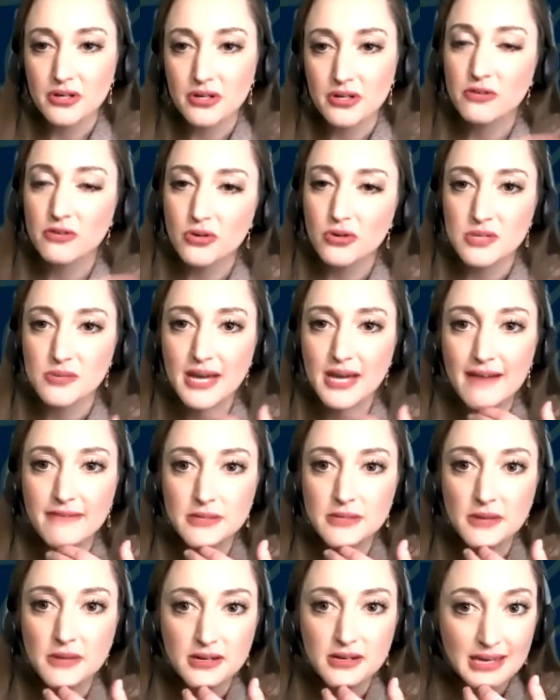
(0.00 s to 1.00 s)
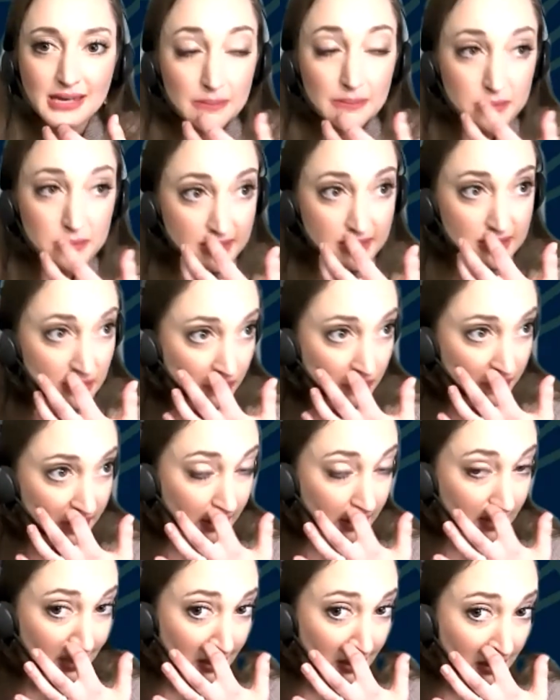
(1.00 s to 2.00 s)
Of course, we have them on campuses,
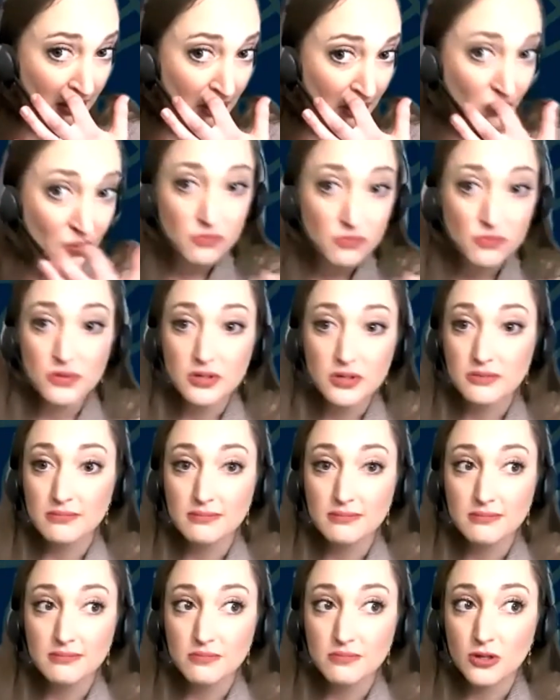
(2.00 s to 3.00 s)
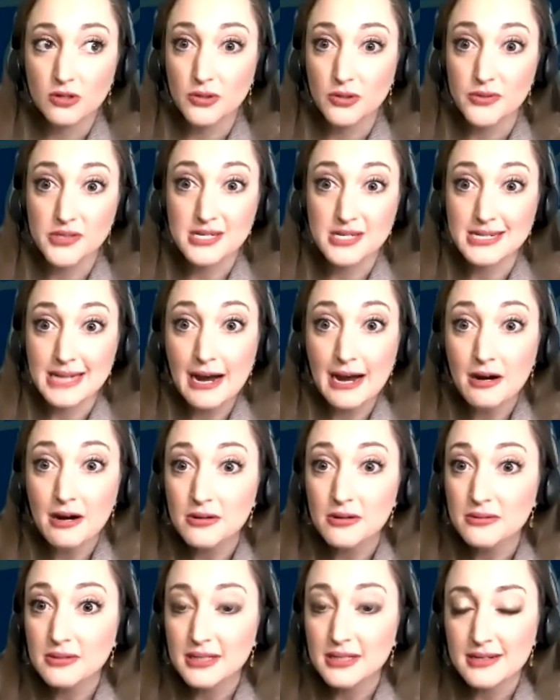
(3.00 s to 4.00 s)
but when we're closed
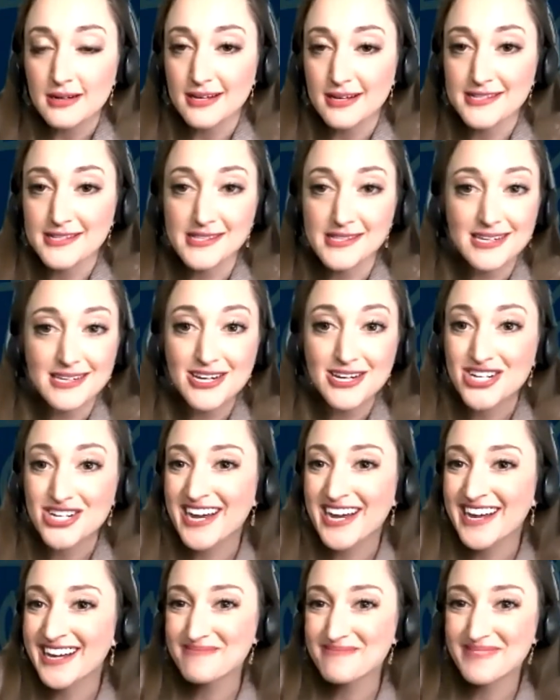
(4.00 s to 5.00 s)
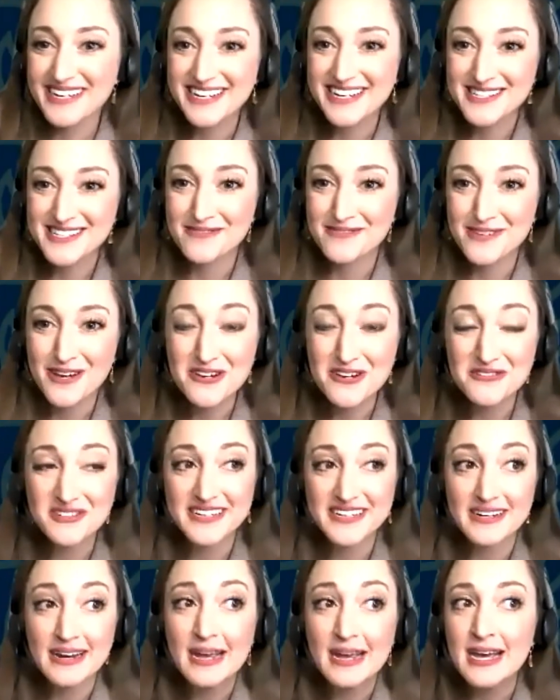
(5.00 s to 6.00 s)
down in isolation because of
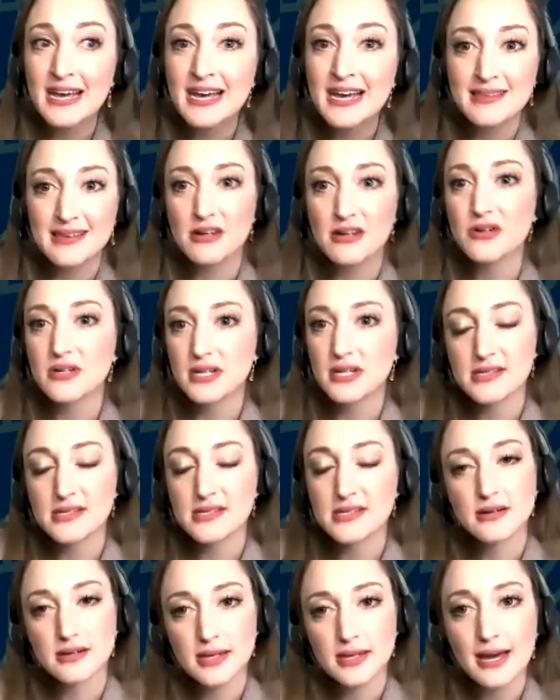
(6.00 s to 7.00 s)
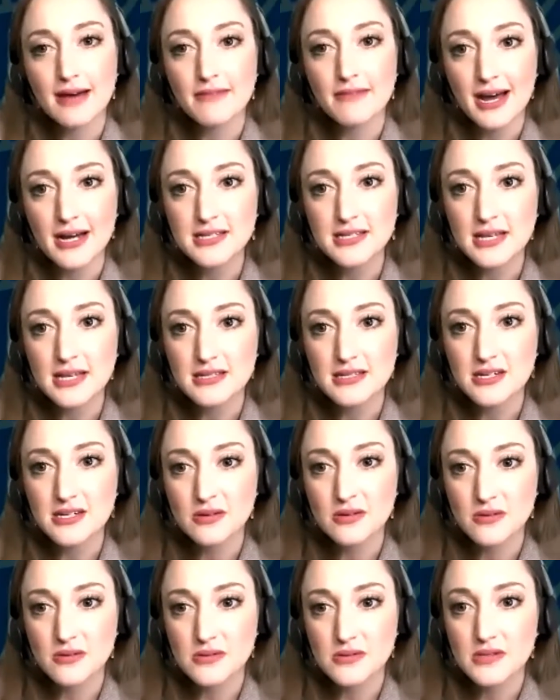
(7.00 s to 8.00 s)
COVID, they don't necessarily have access to
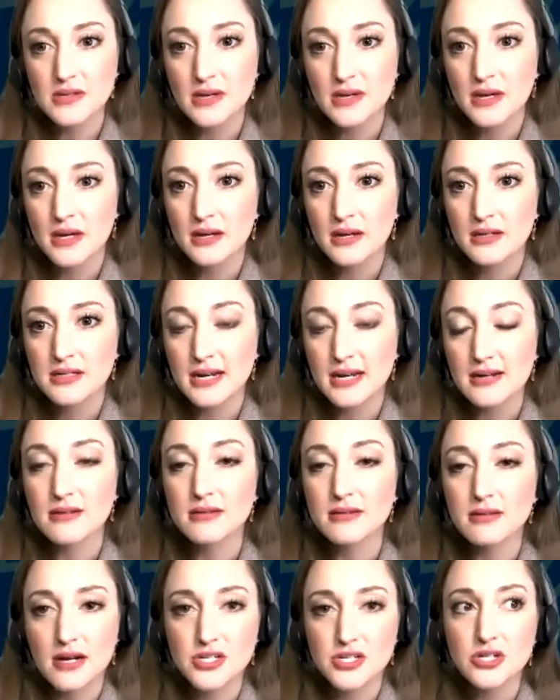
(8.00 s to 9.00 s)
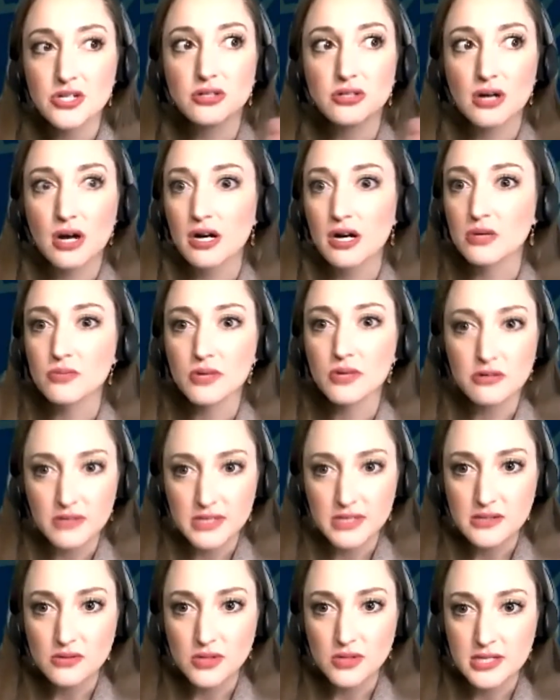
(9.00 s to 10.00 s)
those technological hardware
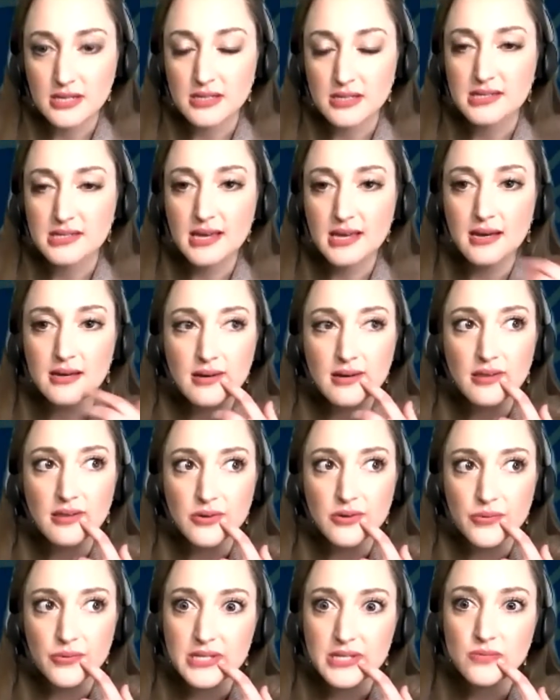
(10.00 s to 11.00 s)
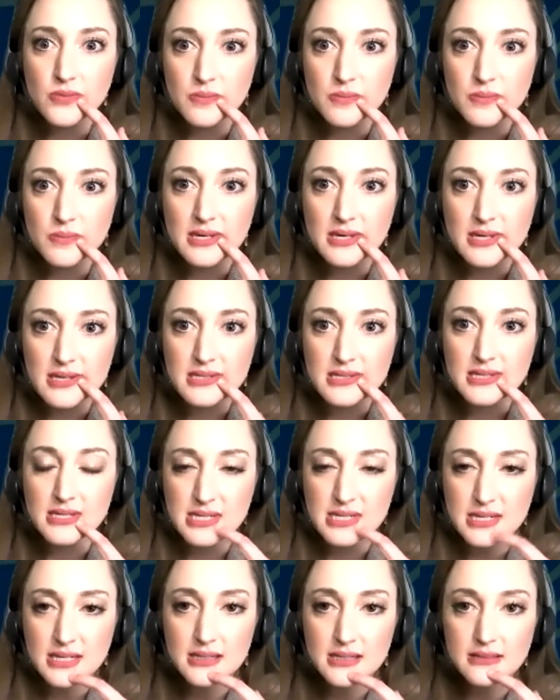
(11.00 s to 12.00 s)
resources that otherwise would be easy to.